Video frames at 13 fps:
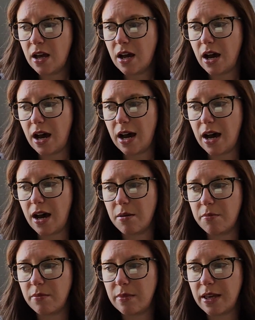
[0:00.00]

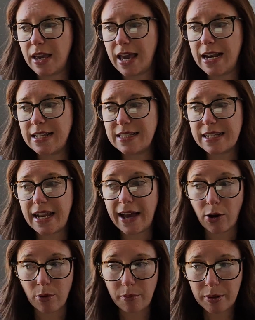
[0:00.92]
and it did
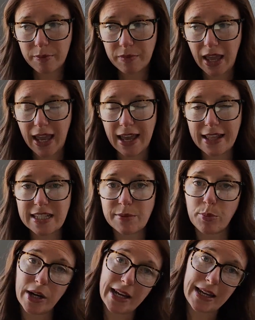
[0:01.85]
help. And
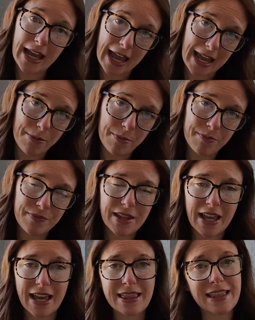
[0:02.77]
spring came,
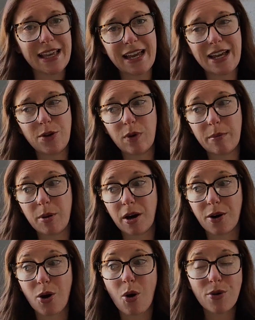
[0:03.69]
and then we bought
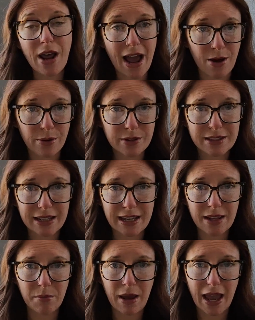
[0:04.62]
our own house
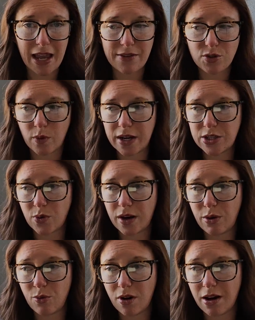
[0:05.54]
in May of
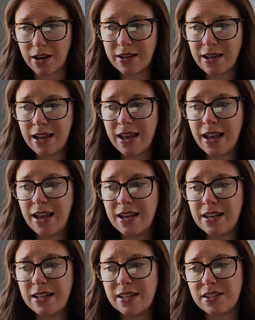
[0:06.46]
2021.
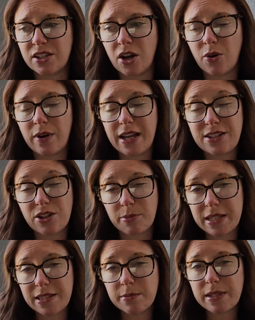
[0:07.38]
So it took
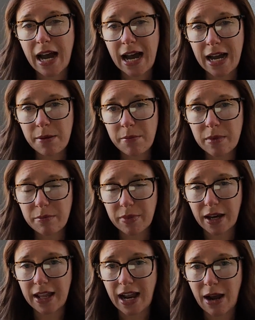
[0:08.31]
me some time,
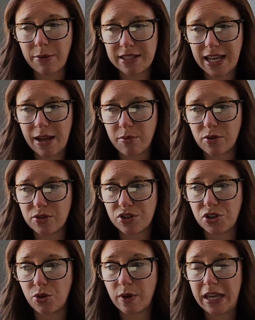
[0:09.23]
but I was able
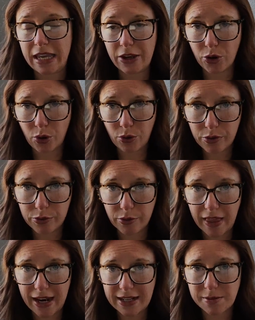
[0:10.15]
to heal through
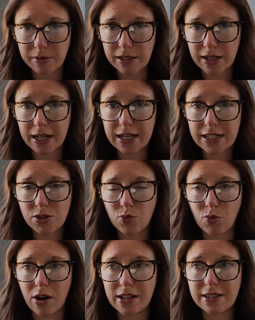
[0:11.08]
that experience
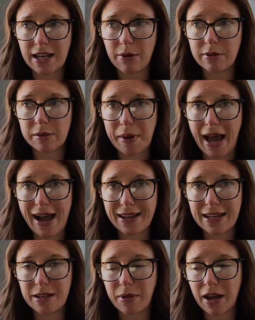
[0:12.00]
once I was back
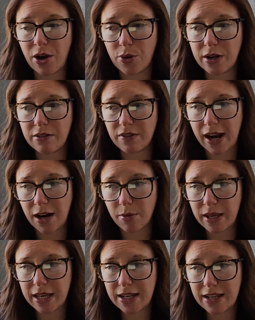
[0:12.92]
in my own
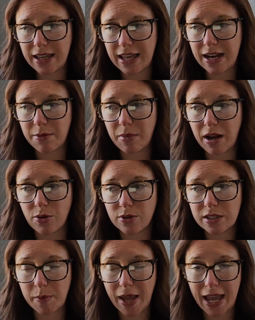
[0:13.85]
environment and in my own
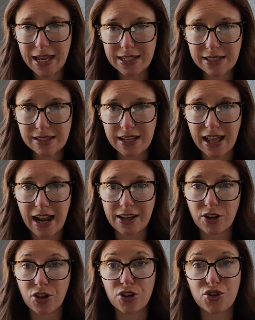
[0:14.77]
space, and I
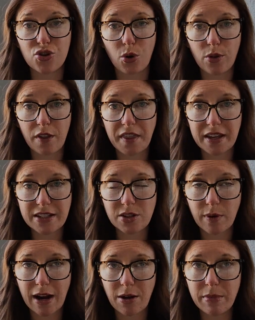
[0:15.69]
could control the things
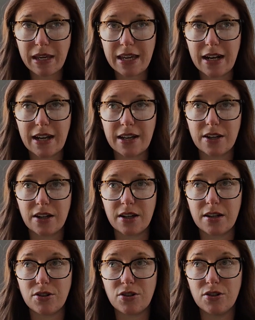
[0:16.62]
around me, and I could
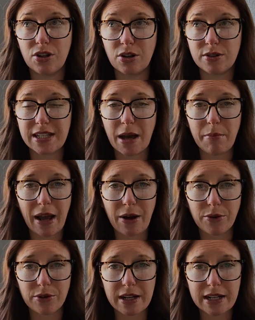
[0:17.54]
set
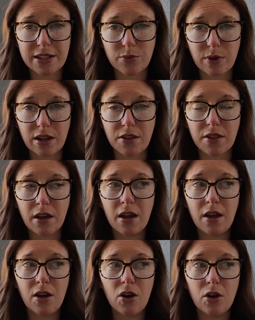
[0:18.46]
boundaries with
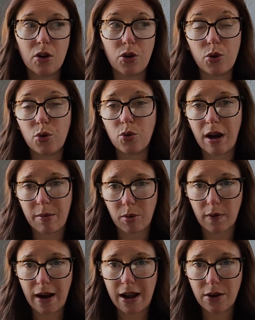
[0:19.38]
who I'm
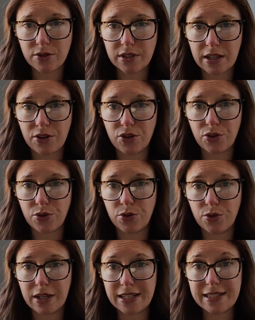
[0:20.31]
around and
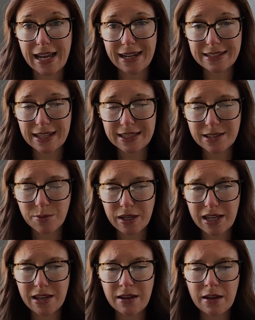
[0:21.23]
who gets access to me